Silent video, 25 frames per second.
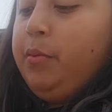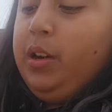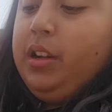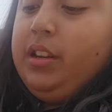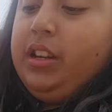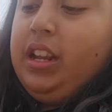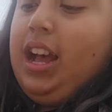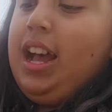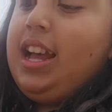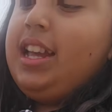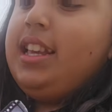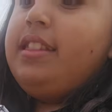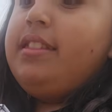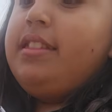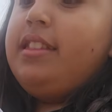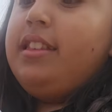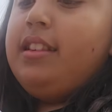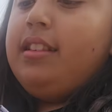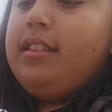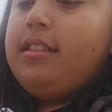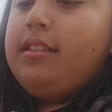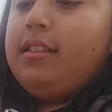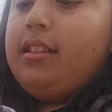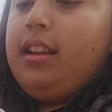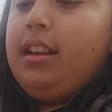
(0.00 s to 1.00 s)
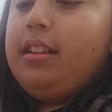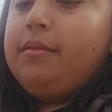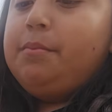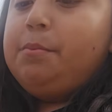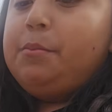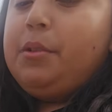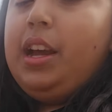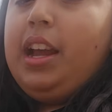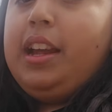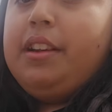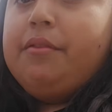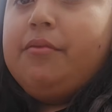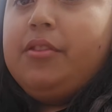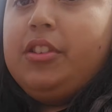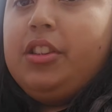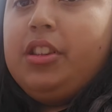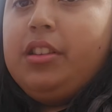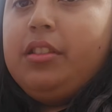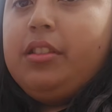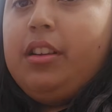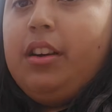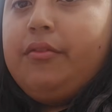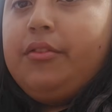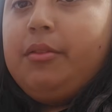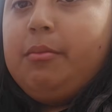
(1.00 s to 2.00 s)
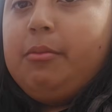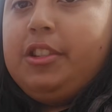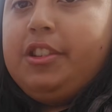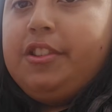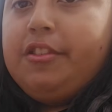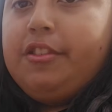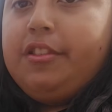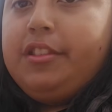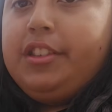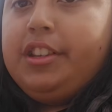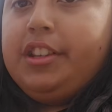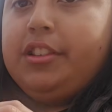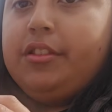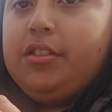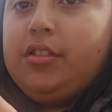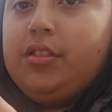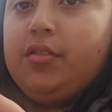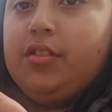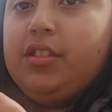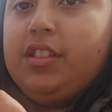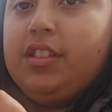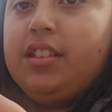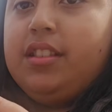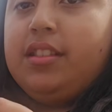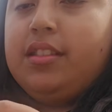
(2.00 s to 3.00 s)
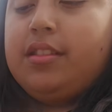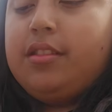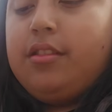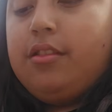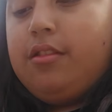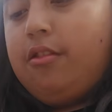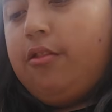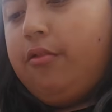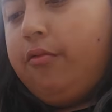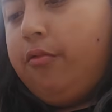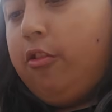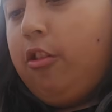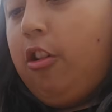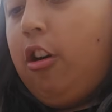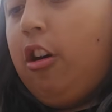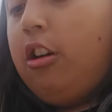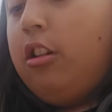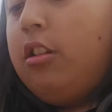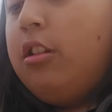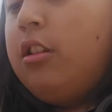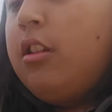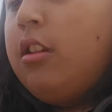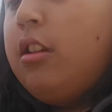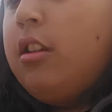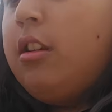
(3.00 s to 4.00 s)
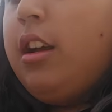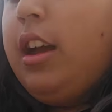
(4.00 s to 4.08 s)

But I really love the material they use for these overall.